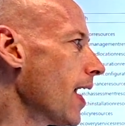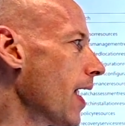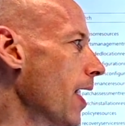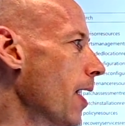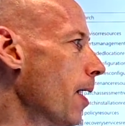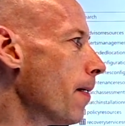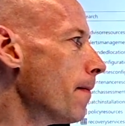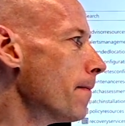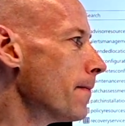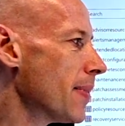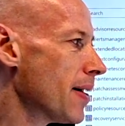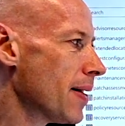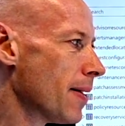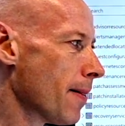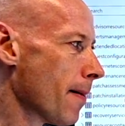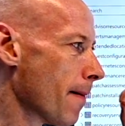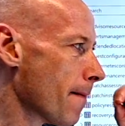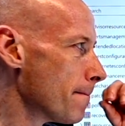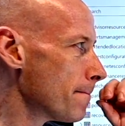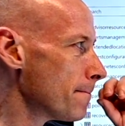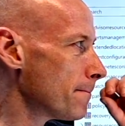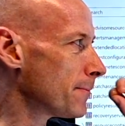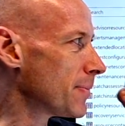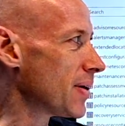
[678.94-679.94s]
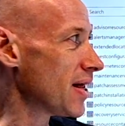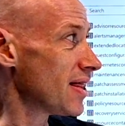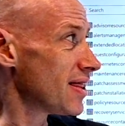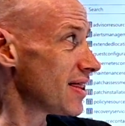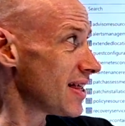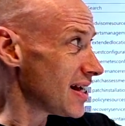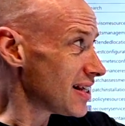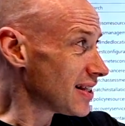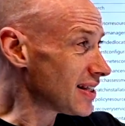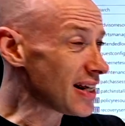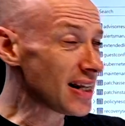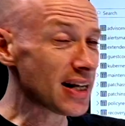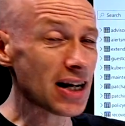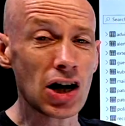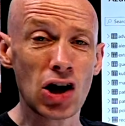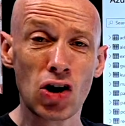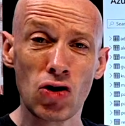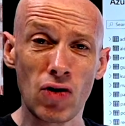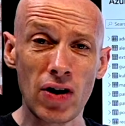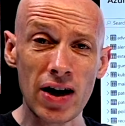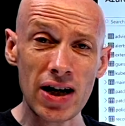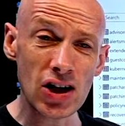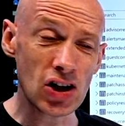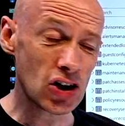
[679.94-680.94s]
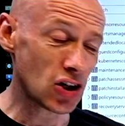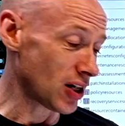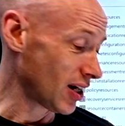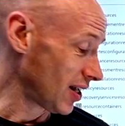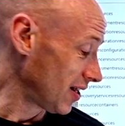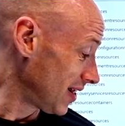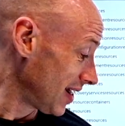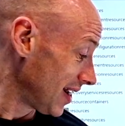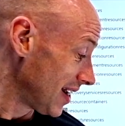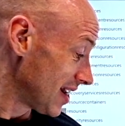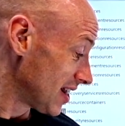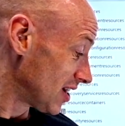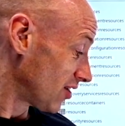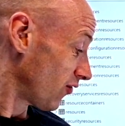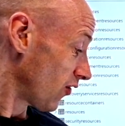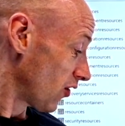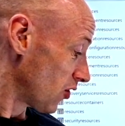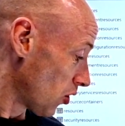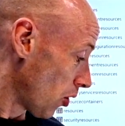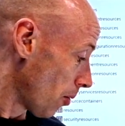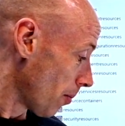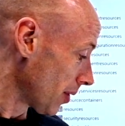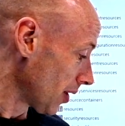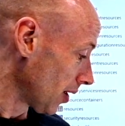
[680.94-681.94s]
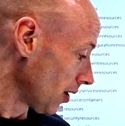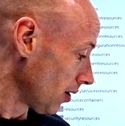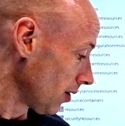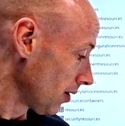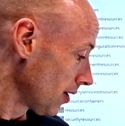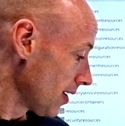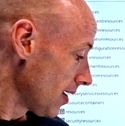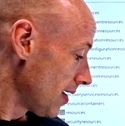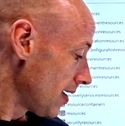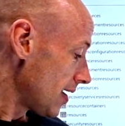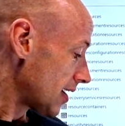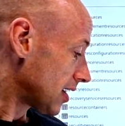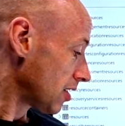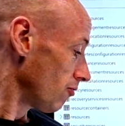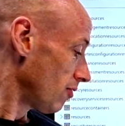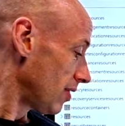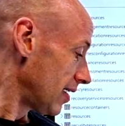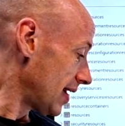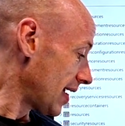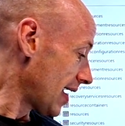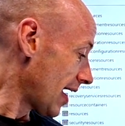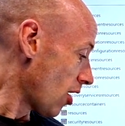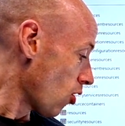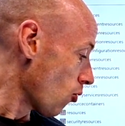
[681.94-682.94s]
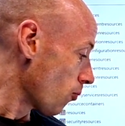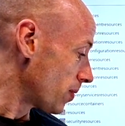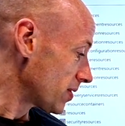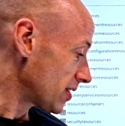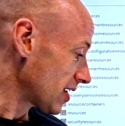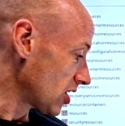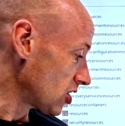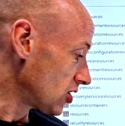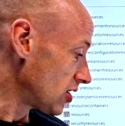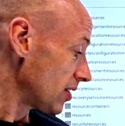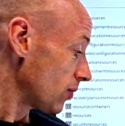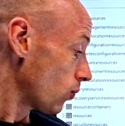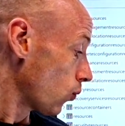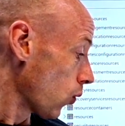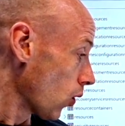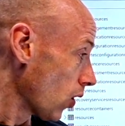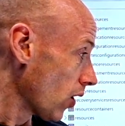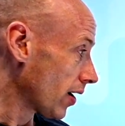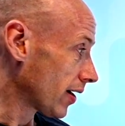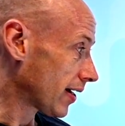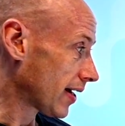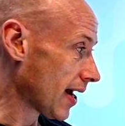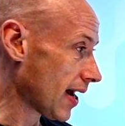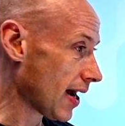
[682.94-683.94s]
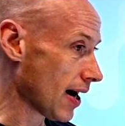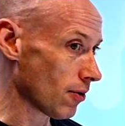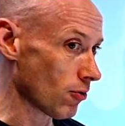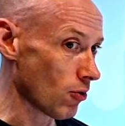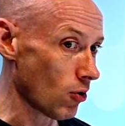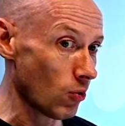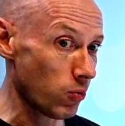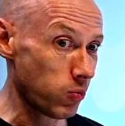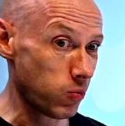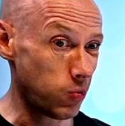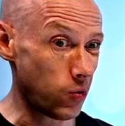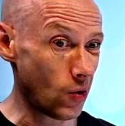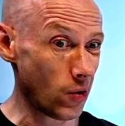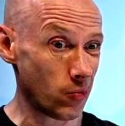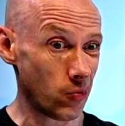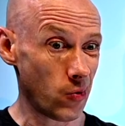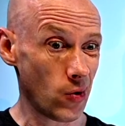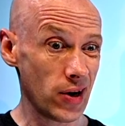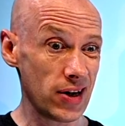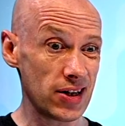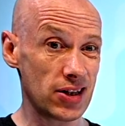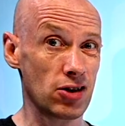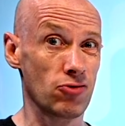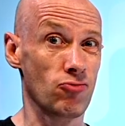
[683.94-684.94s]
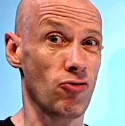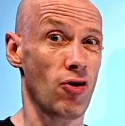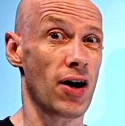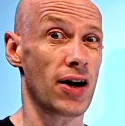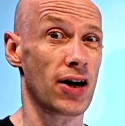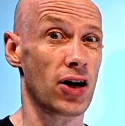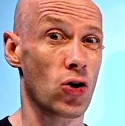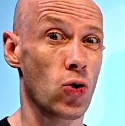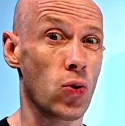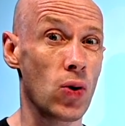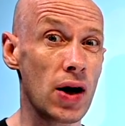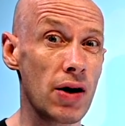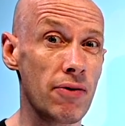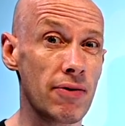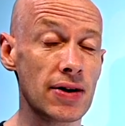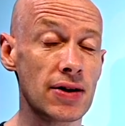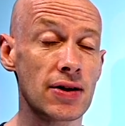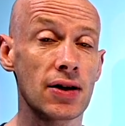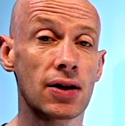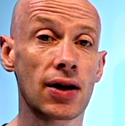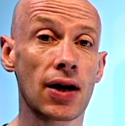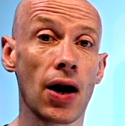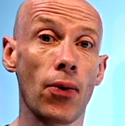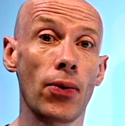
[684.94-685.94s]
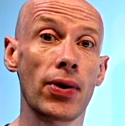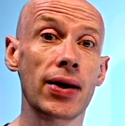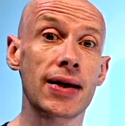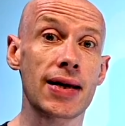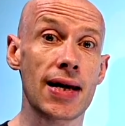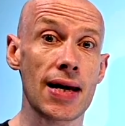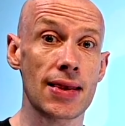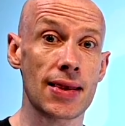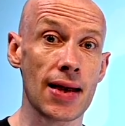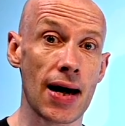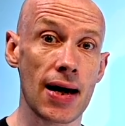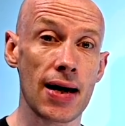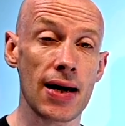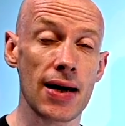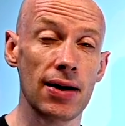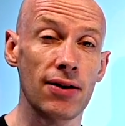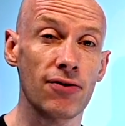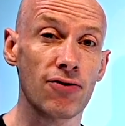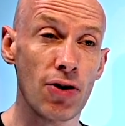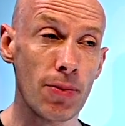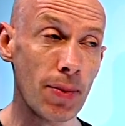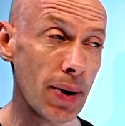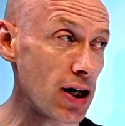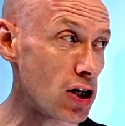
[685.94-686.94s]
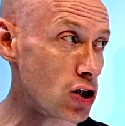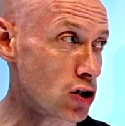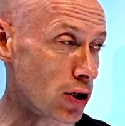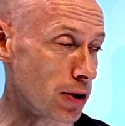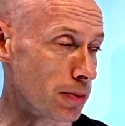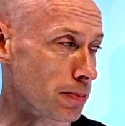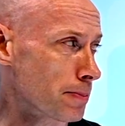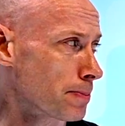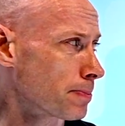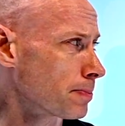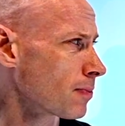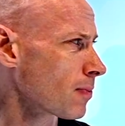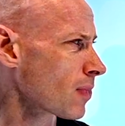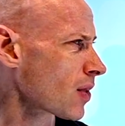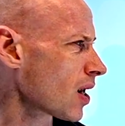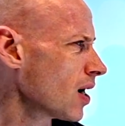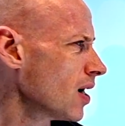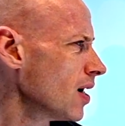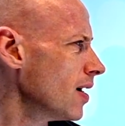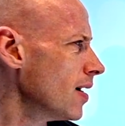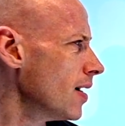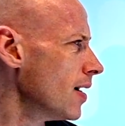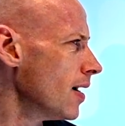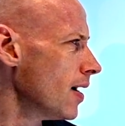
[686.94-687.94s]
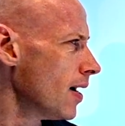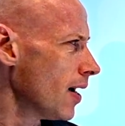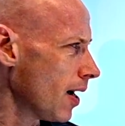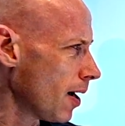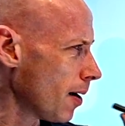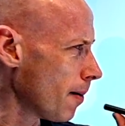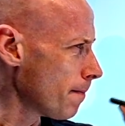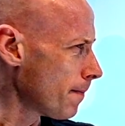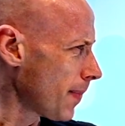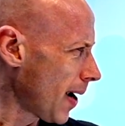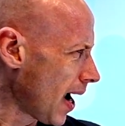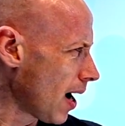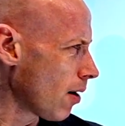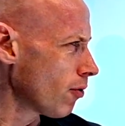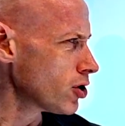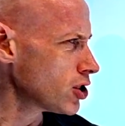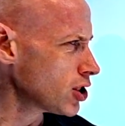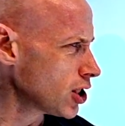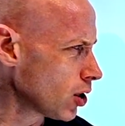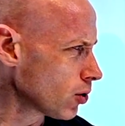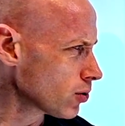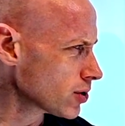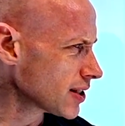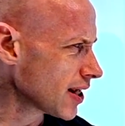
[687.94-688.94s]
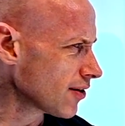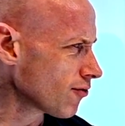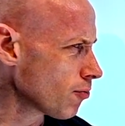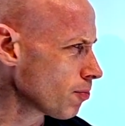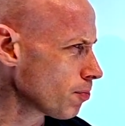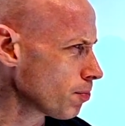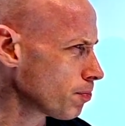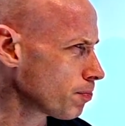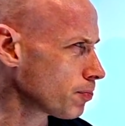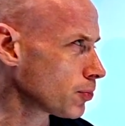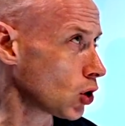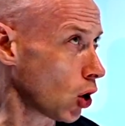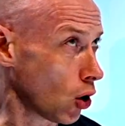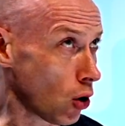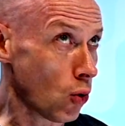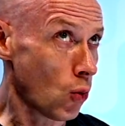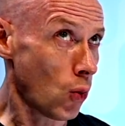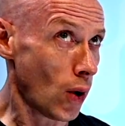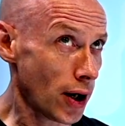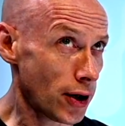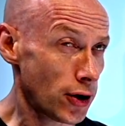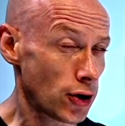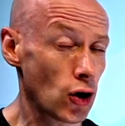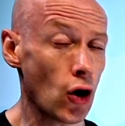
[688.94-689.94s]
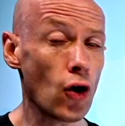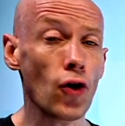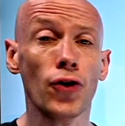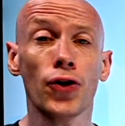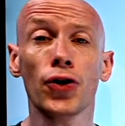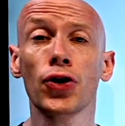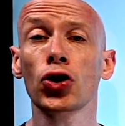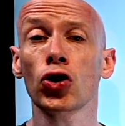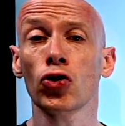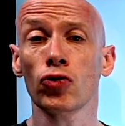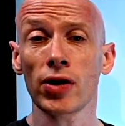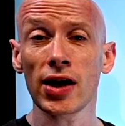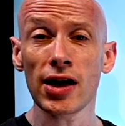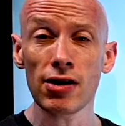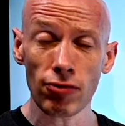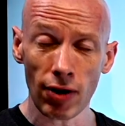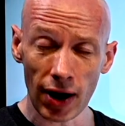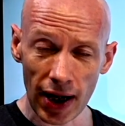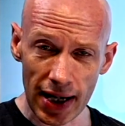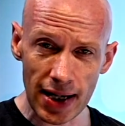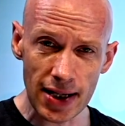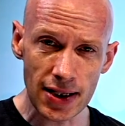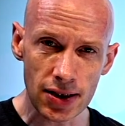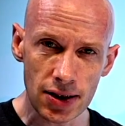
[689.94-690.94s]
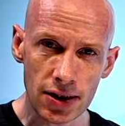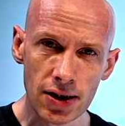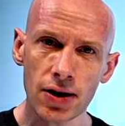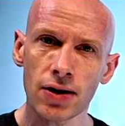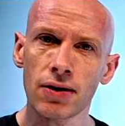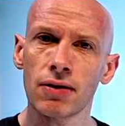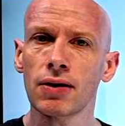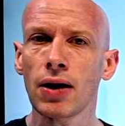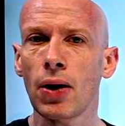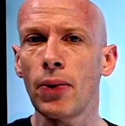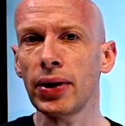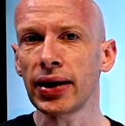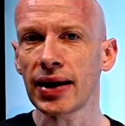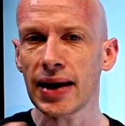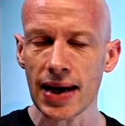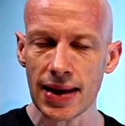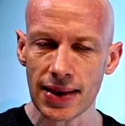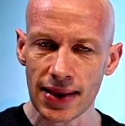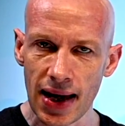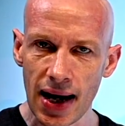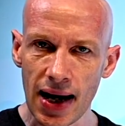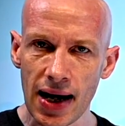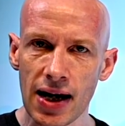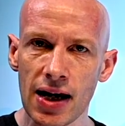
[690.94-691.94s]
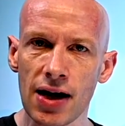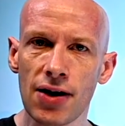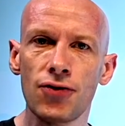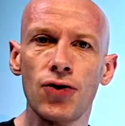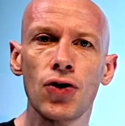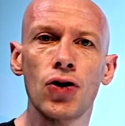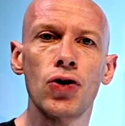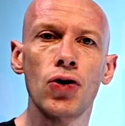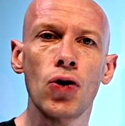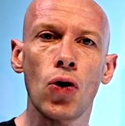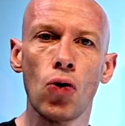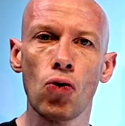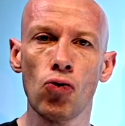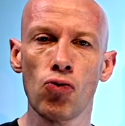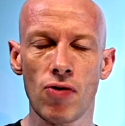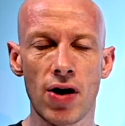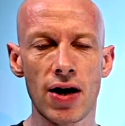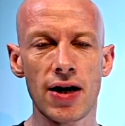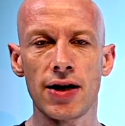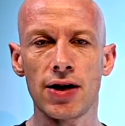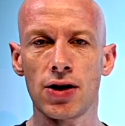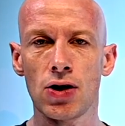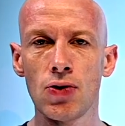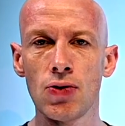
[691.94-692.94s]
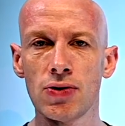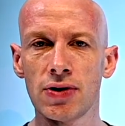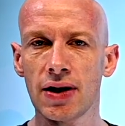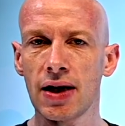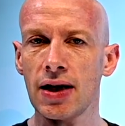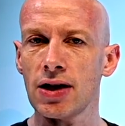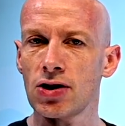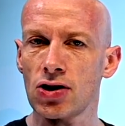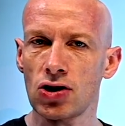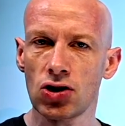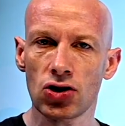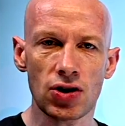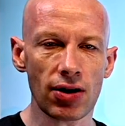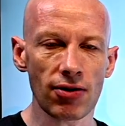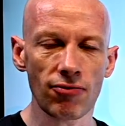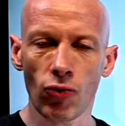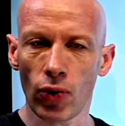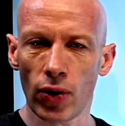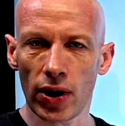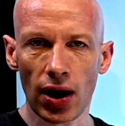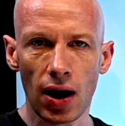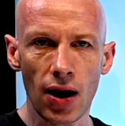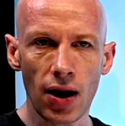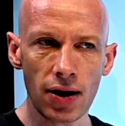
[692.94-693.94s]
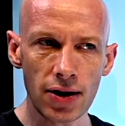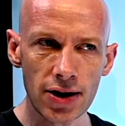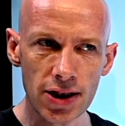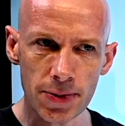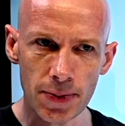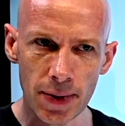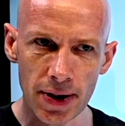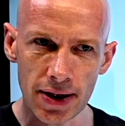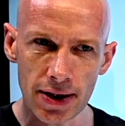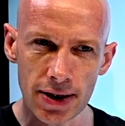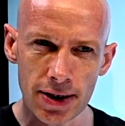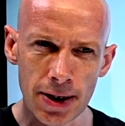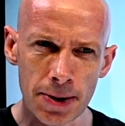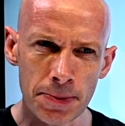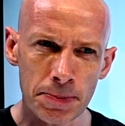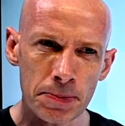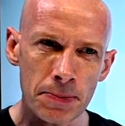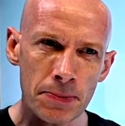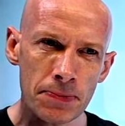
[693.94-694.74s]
Um, but this integration, I think, is phenomenal. It can really help us actually work out, well, what, what is the right query to go and get that information. Um, PowerShell 7.1.3 release, so go and get that if you're not already using it, just general enhancements